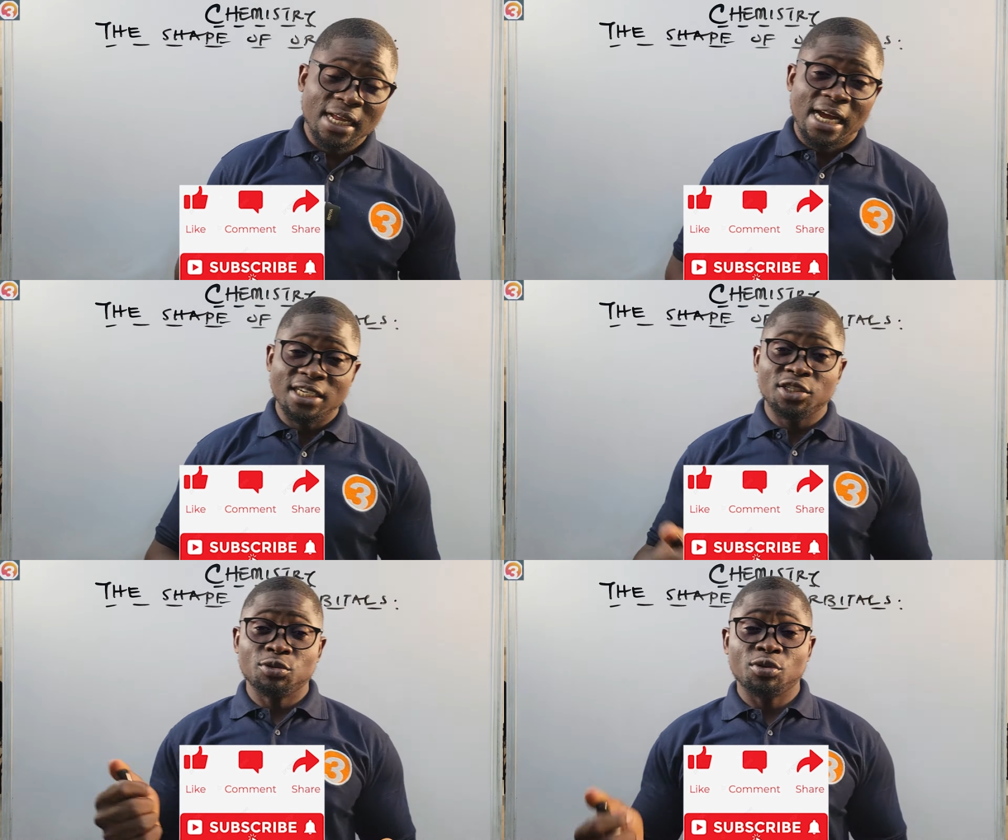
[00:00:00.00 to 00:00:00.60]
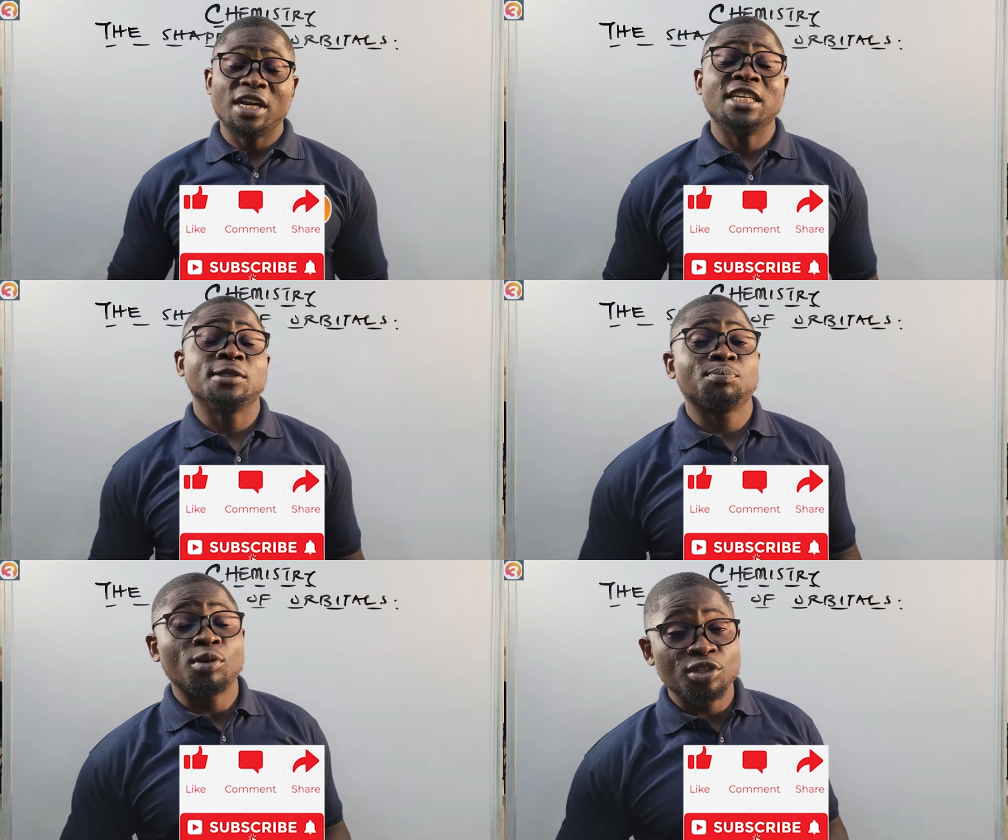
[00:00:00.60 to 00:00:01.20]
And this tutorial is
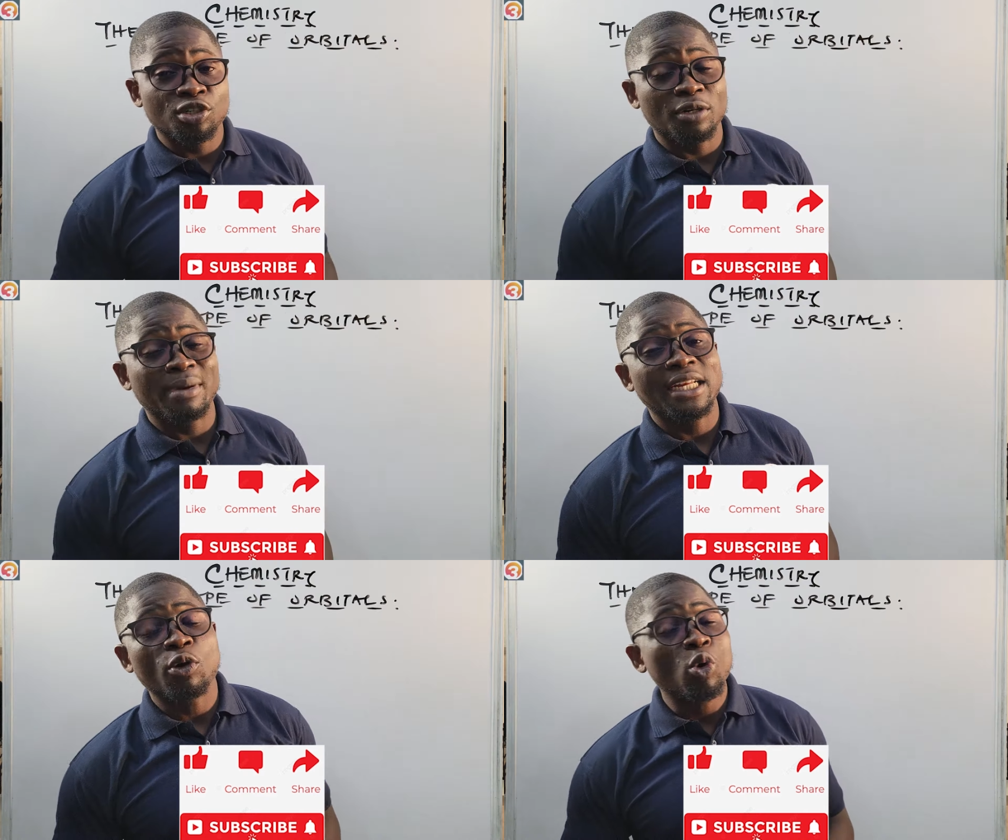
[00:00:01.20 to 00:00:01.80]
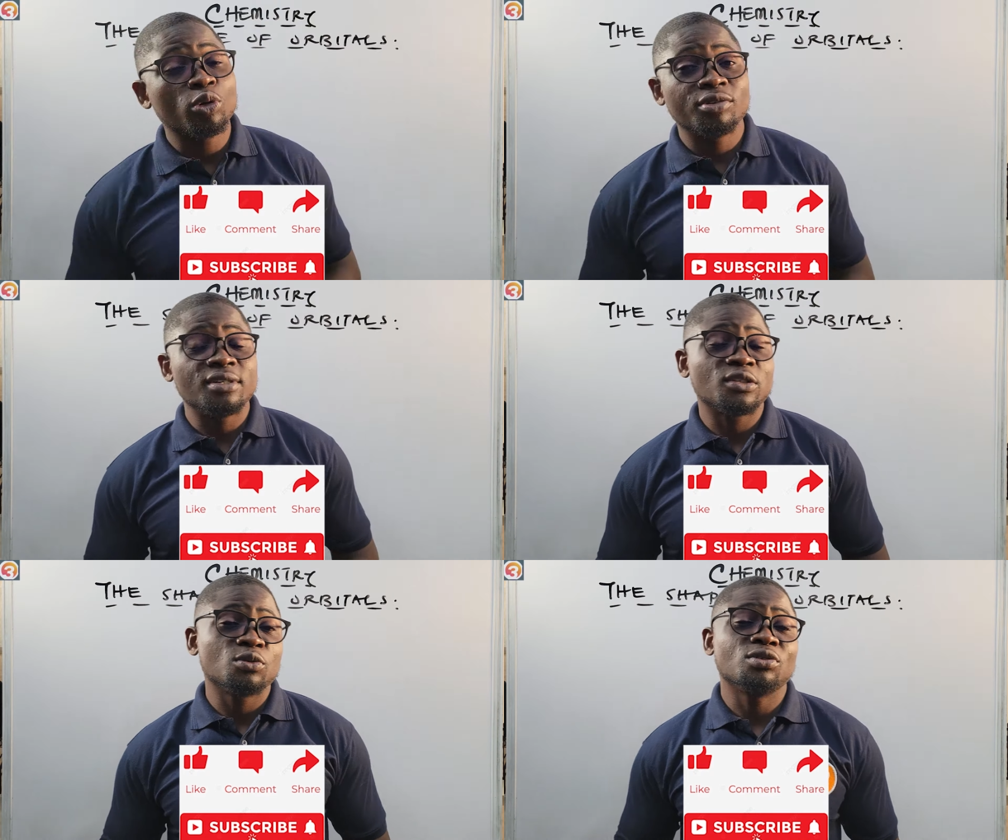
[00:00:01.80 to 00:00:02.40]
sponsored by the
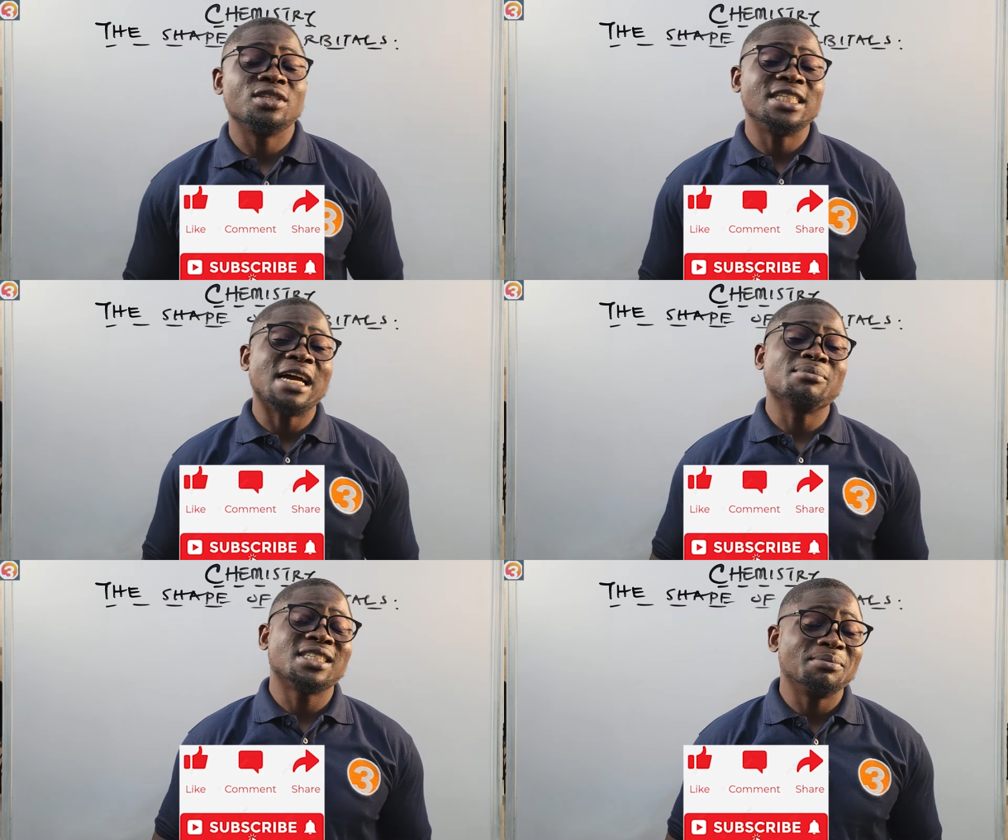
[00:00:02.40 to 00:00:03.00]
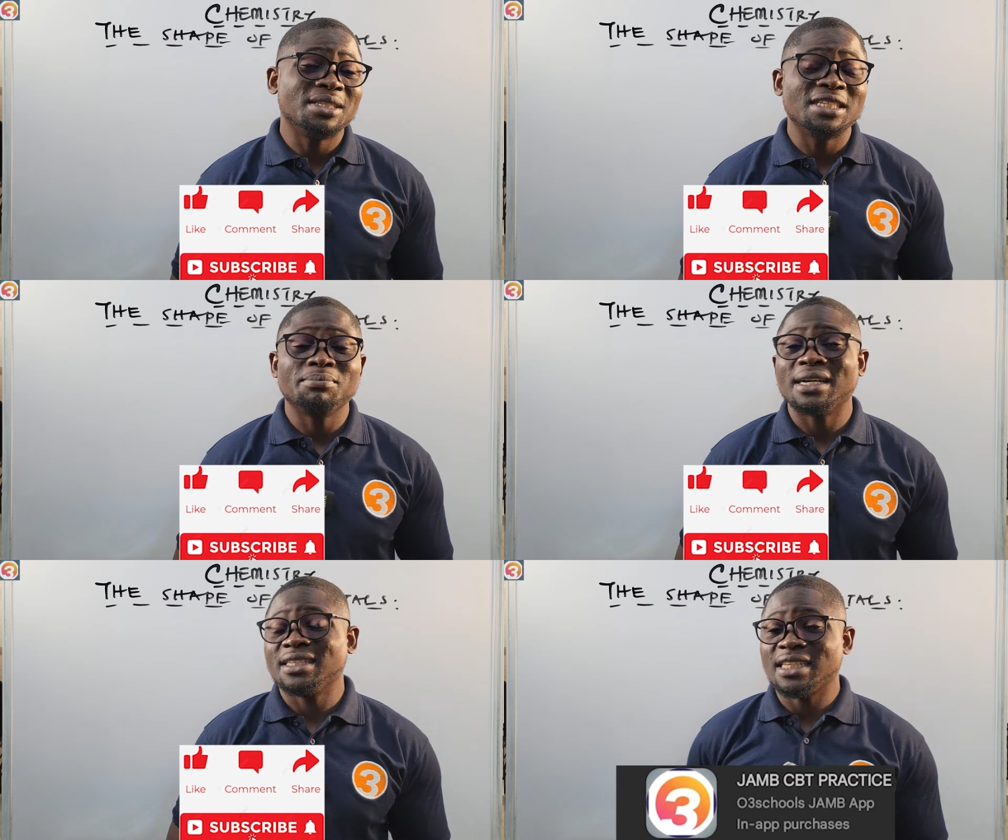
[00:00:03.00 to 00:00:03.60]
O3SCHOOLS JAMB CBT
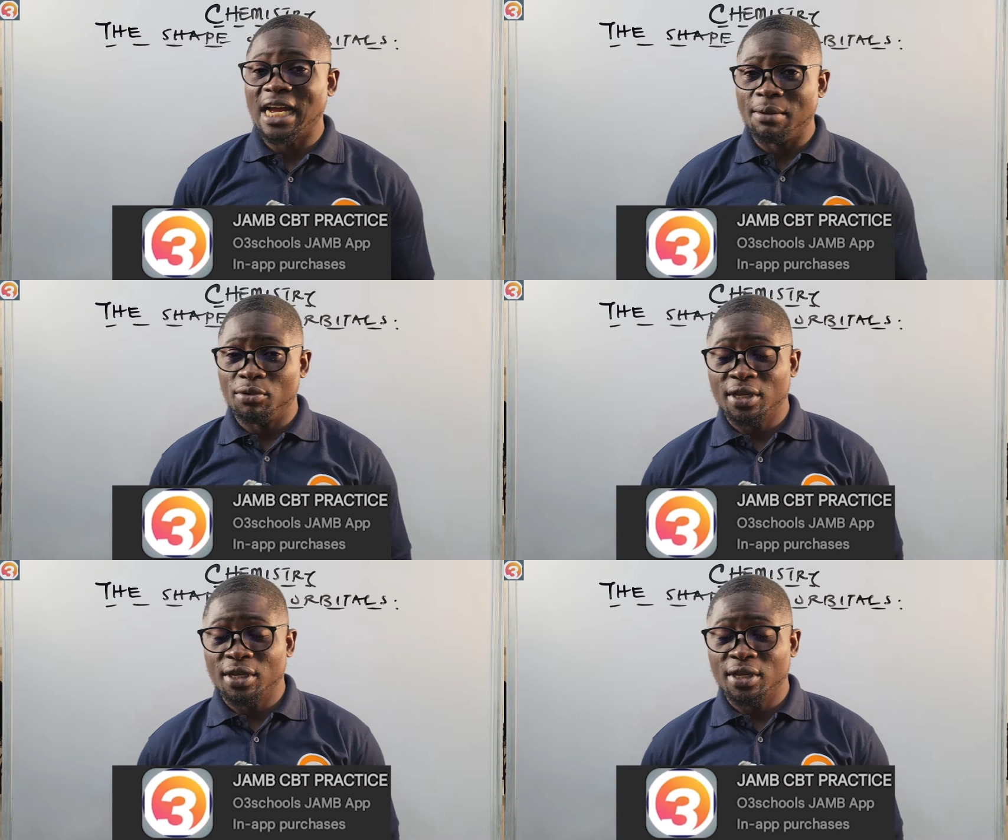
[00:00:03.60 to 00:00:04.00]
practice app.